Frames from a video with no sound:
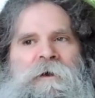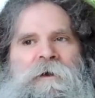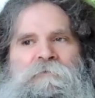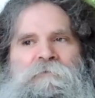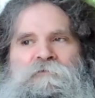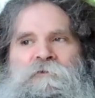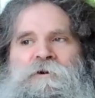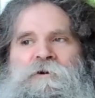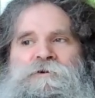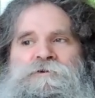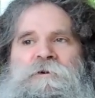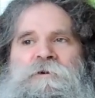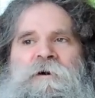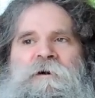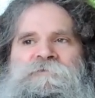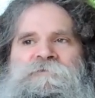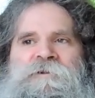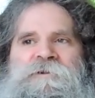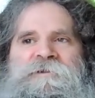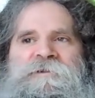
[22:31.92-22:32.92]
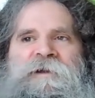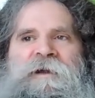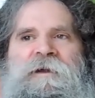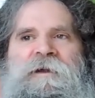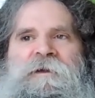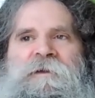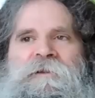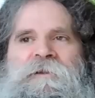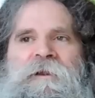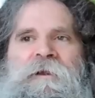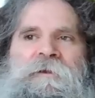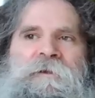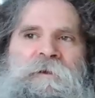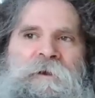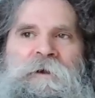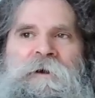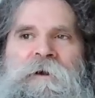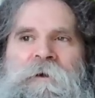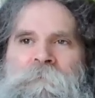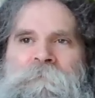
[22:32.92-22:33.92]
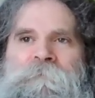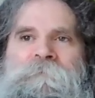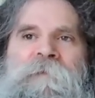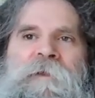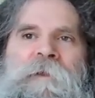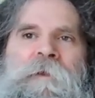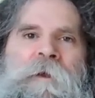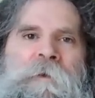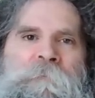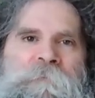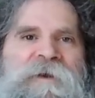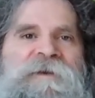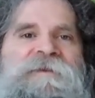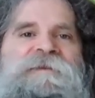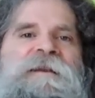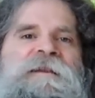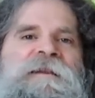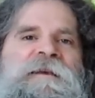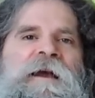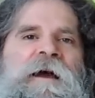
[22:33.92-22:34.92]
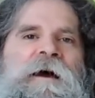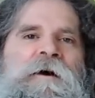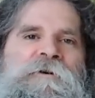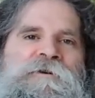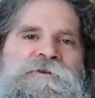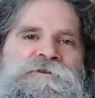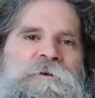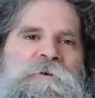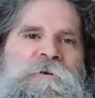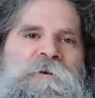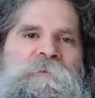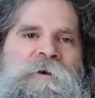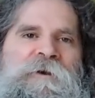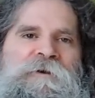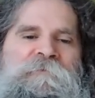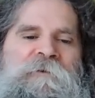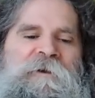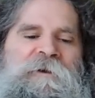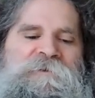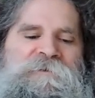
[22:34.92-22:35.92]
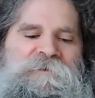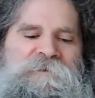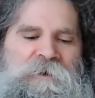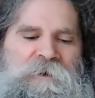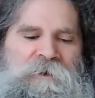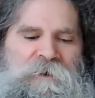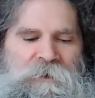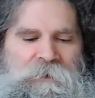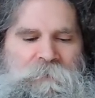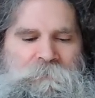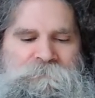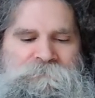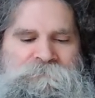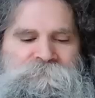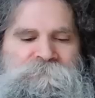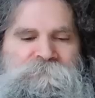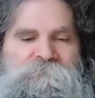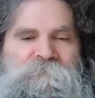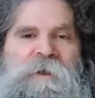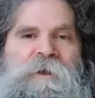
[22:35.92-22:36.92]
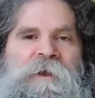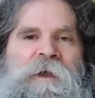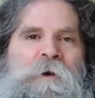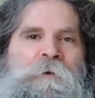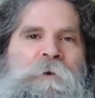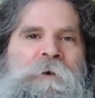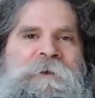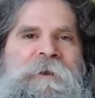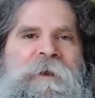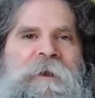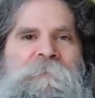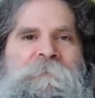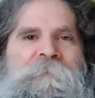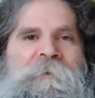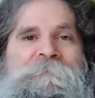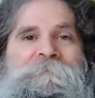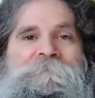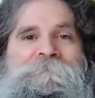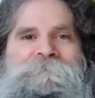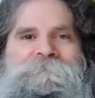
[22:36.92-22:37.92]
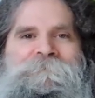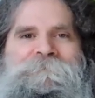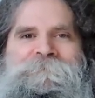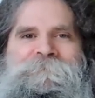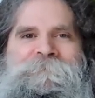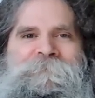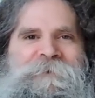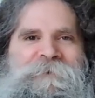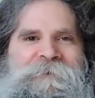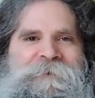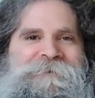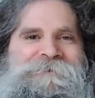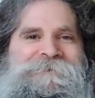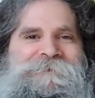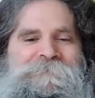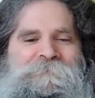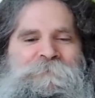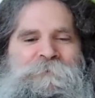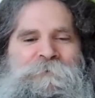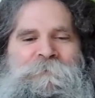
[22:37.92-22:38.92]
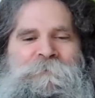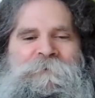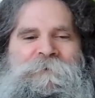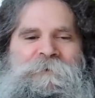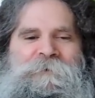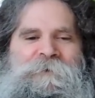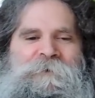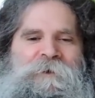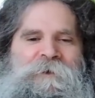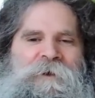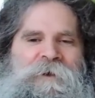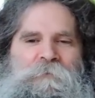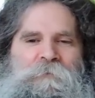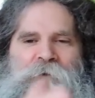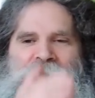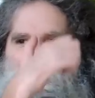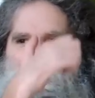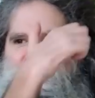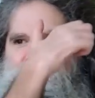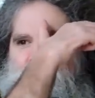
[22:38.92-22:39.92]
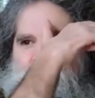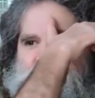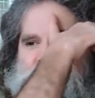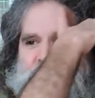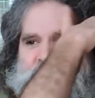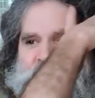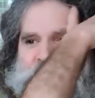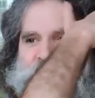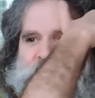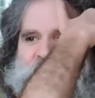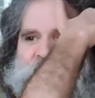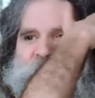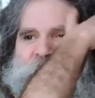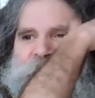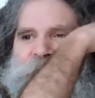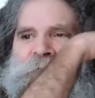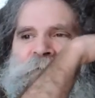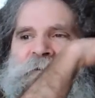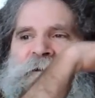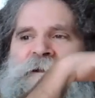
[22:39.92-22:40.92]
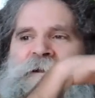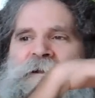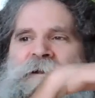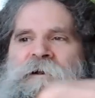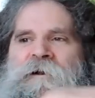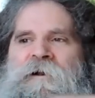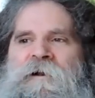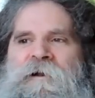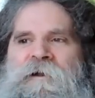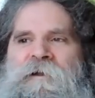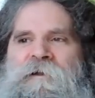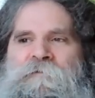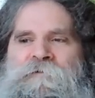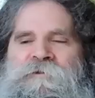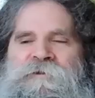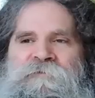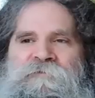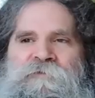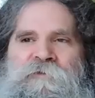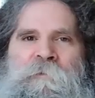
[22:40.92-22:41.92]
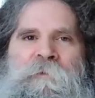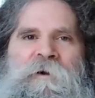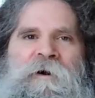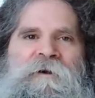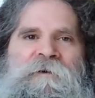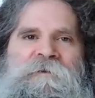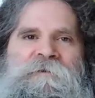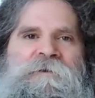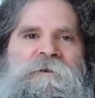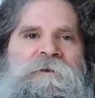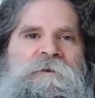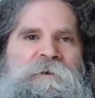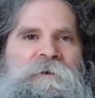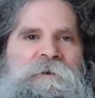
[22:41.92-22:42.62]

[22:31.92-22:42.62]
I'll finish off just saying, basically how I started my dreads. I went camping. That's simple. I went to a rainbow gathering. It was in Vermont.